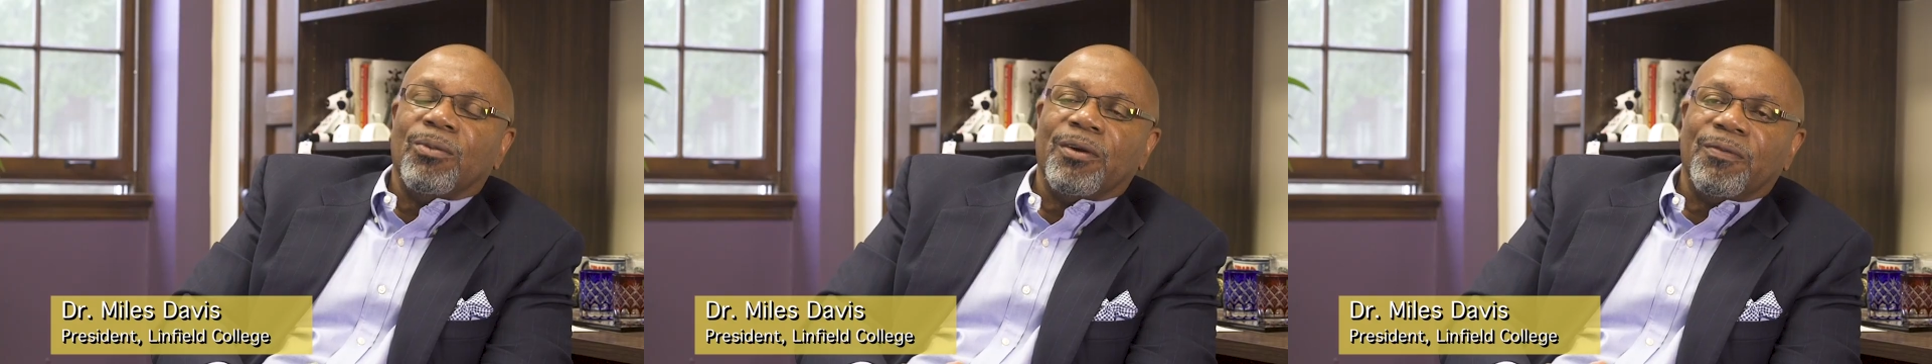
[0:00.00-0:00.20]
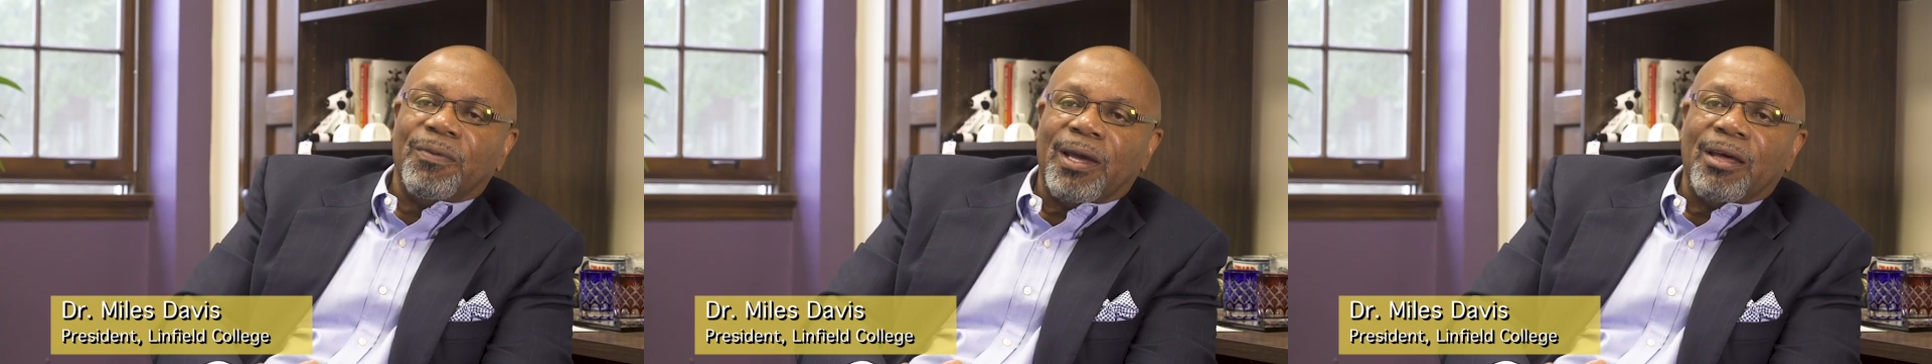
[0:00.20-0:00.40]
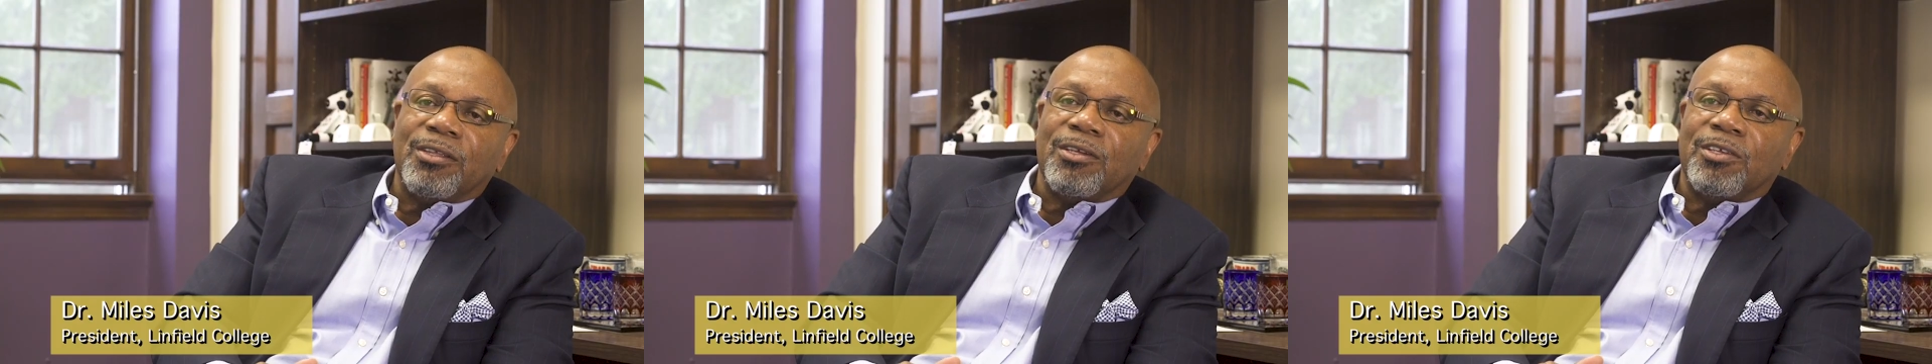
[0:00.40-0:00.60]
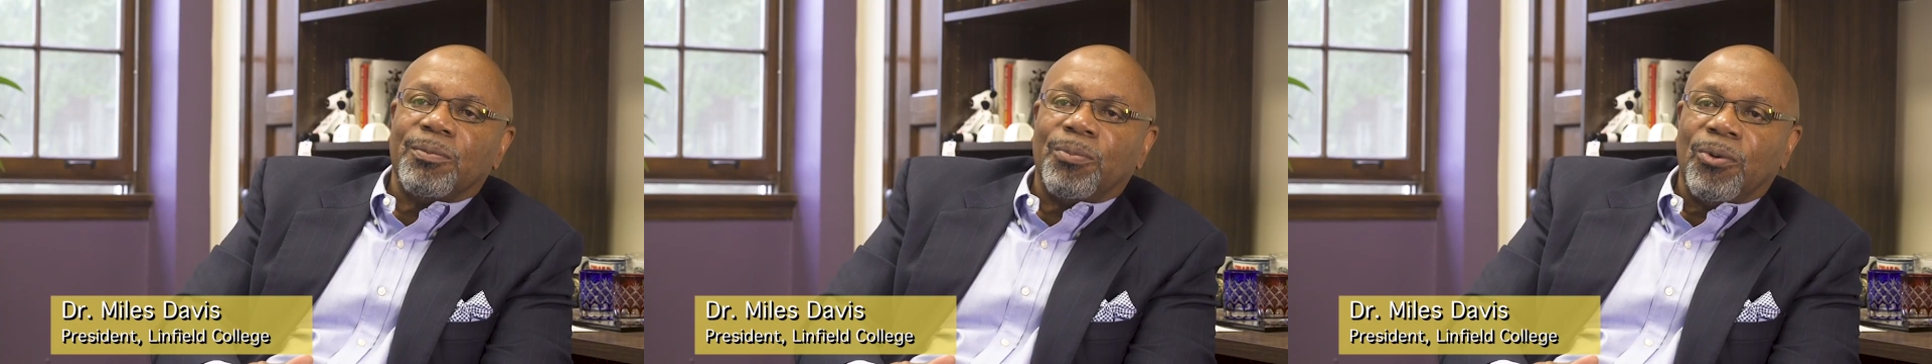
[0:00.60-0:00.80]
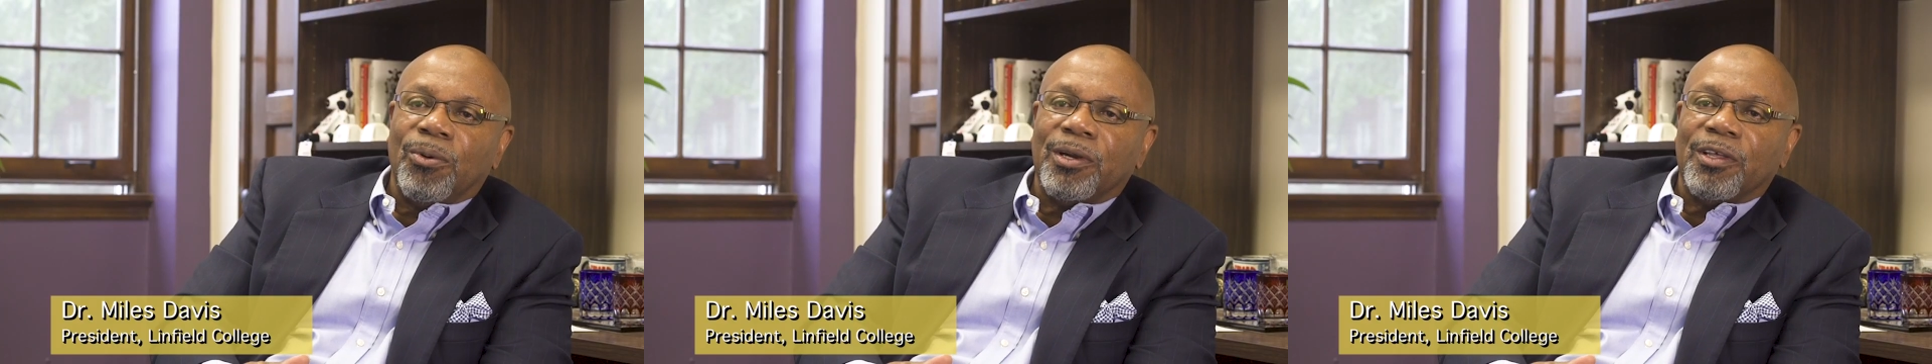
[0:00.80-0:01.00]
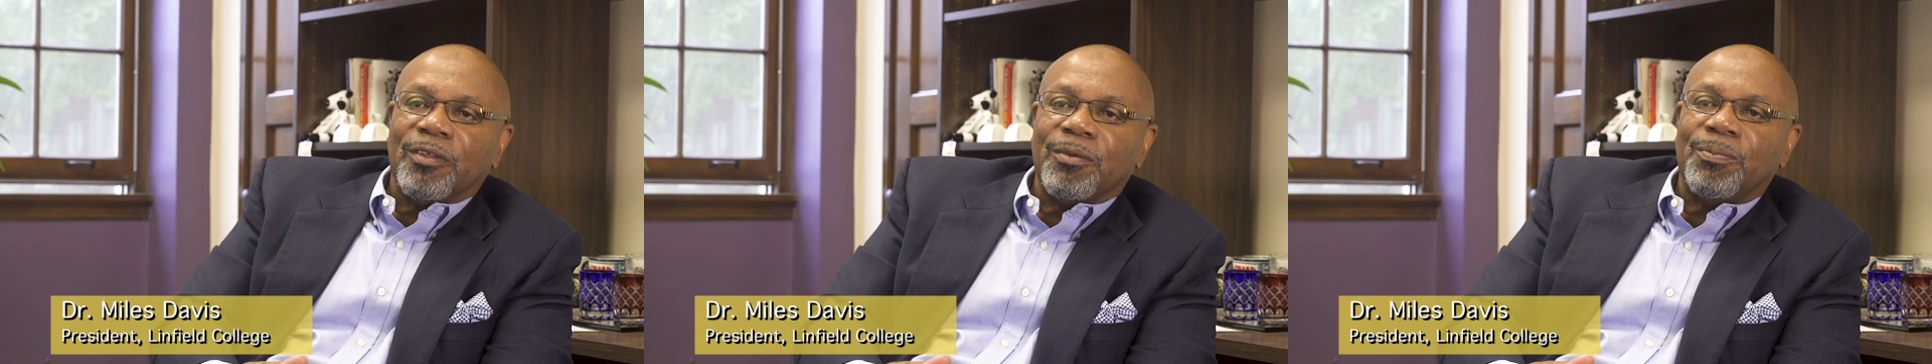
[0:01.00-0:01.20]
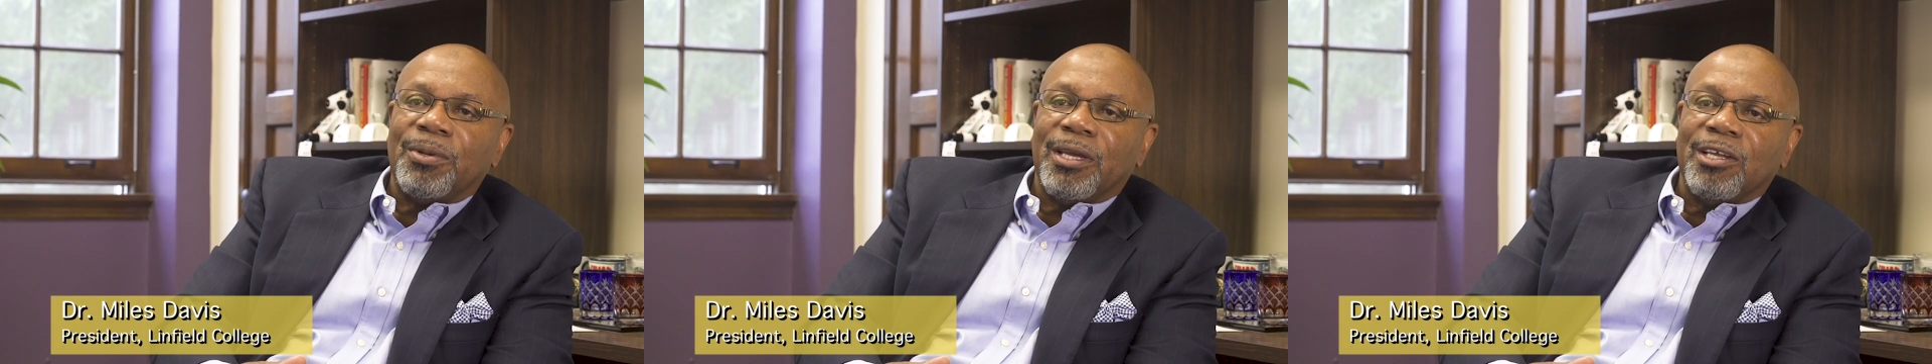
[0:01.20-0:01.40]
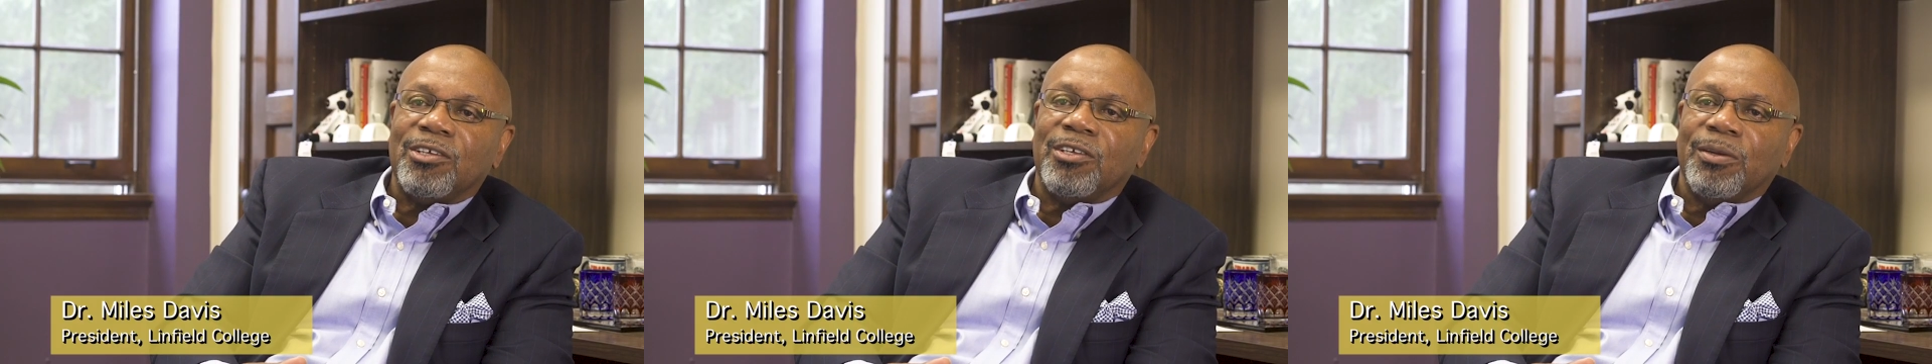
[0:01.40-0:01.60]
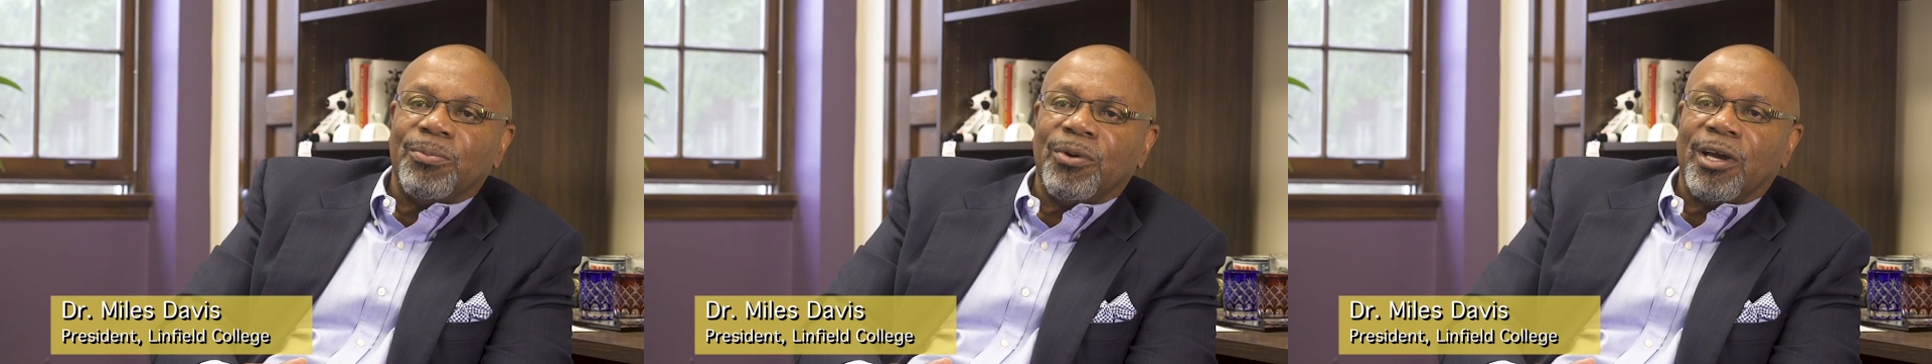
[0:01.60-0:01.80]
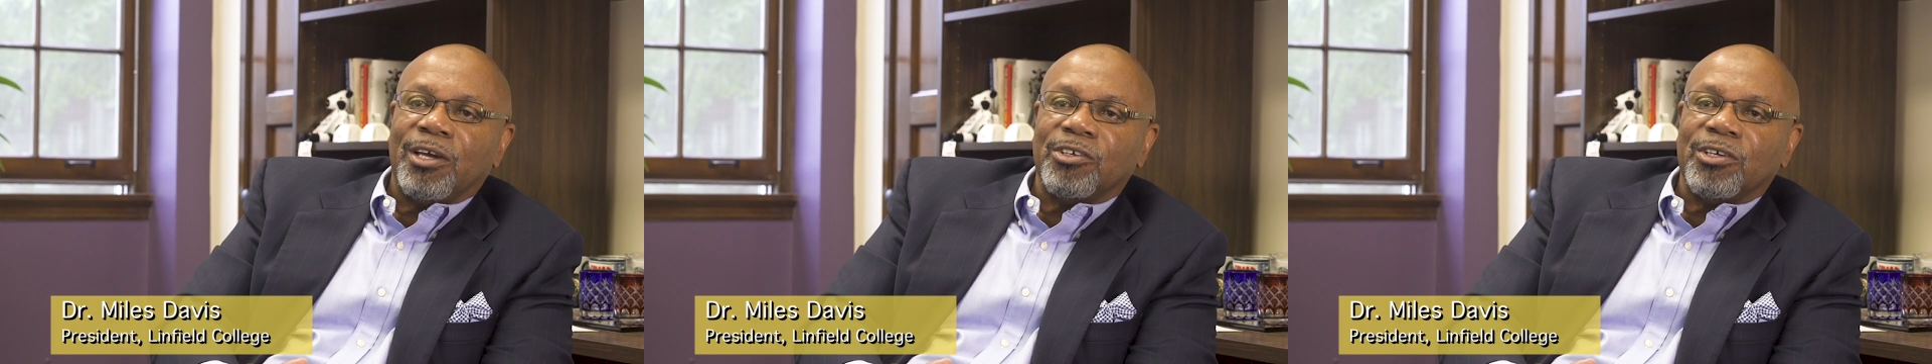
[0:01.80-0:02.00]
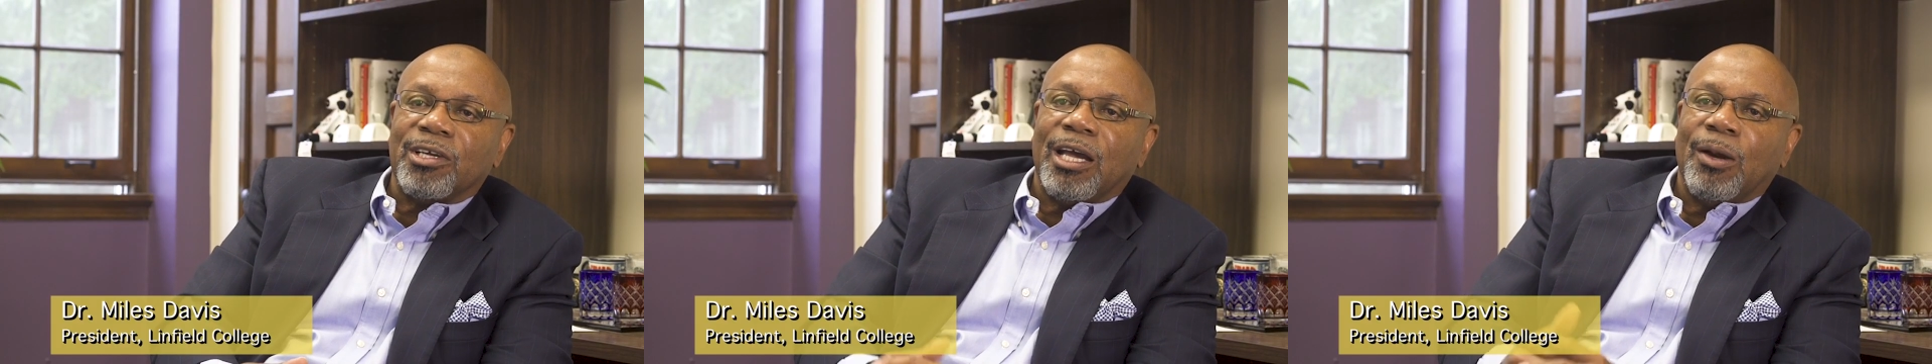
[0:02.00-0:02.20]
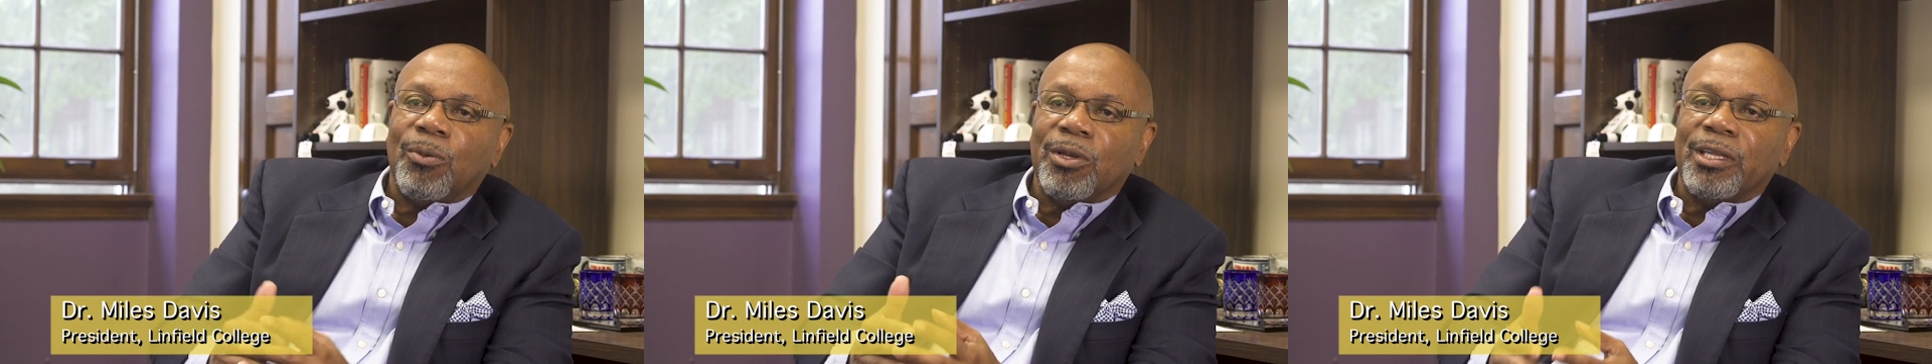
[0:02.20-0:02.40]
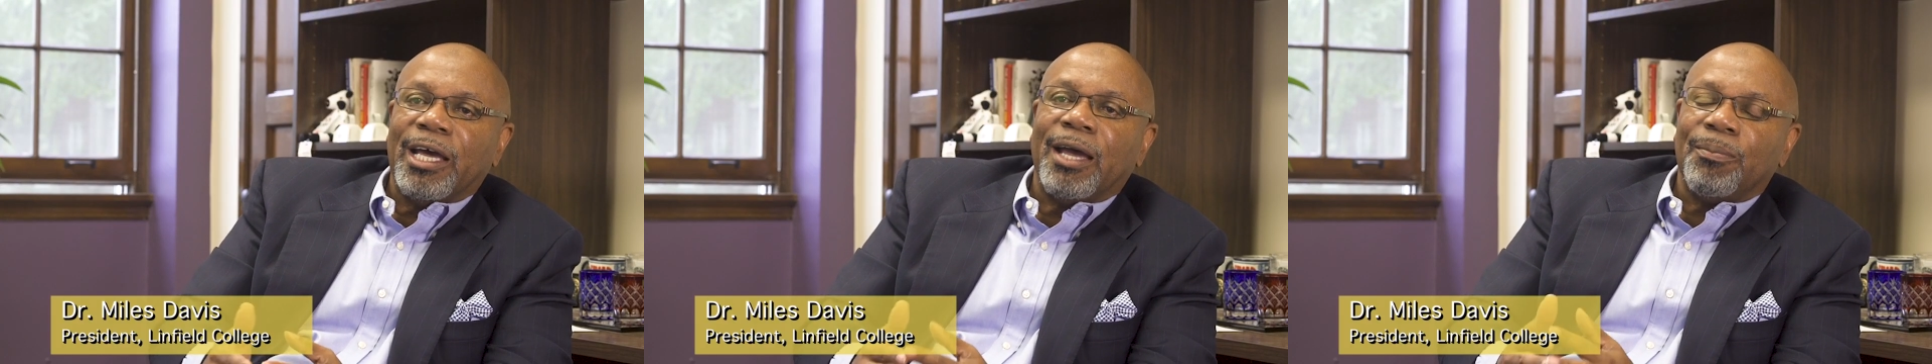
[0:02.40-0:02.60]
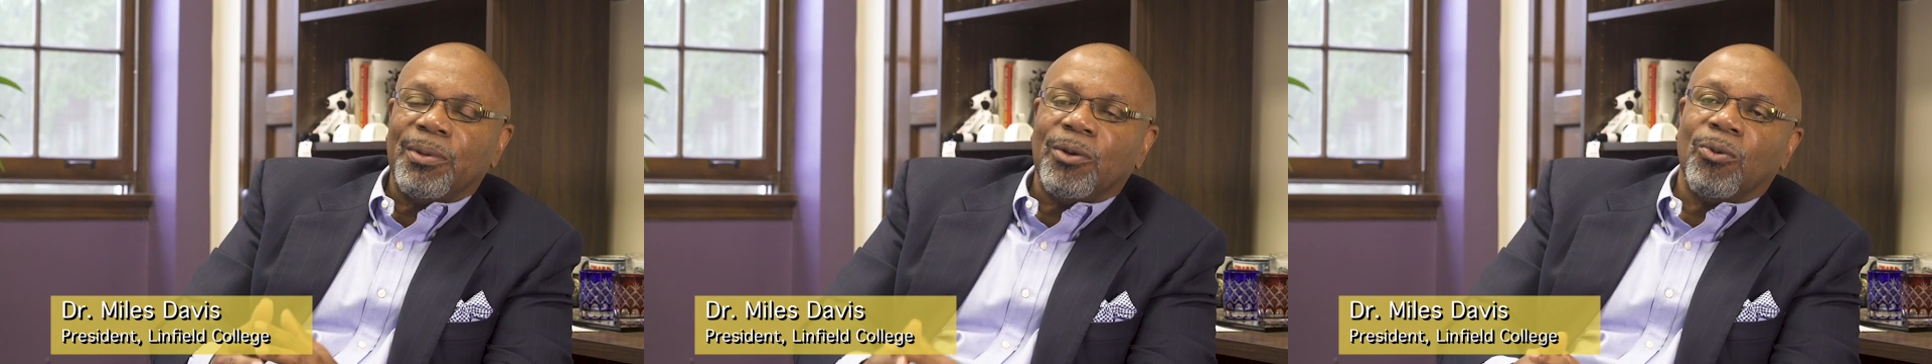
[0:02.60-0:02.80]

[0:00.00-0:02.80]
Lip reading: Without the support of the PhD Project, I would not be